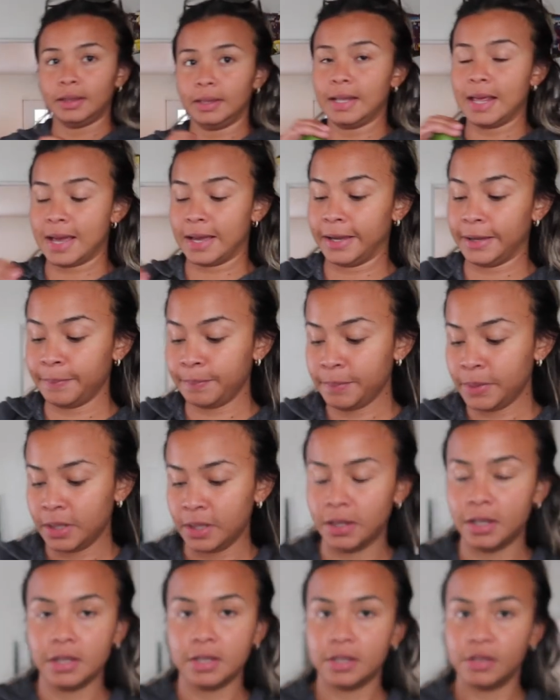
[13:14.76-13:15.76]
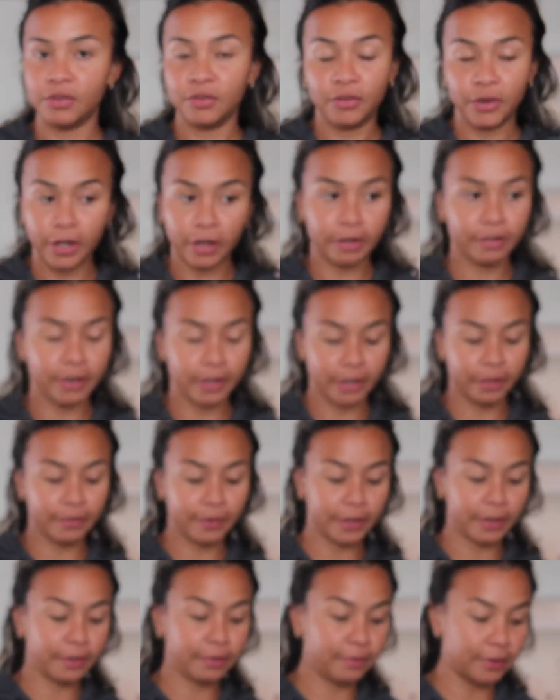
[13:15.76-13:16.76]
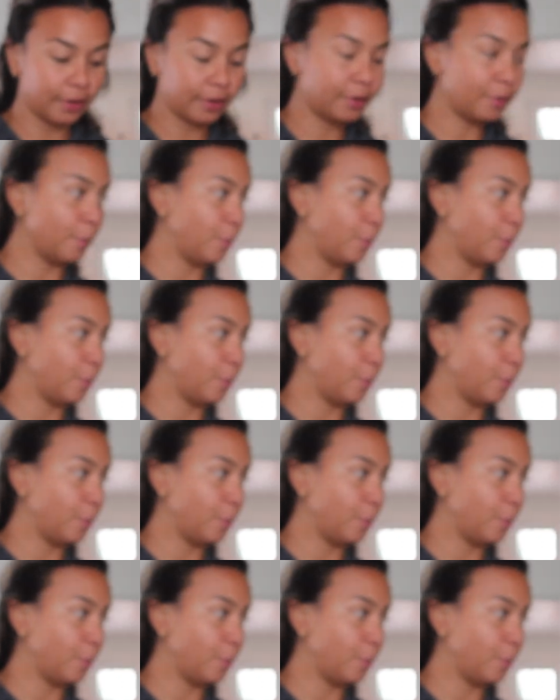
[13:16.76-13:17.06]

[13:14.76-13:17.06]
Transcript: lime. This is very, very, very, very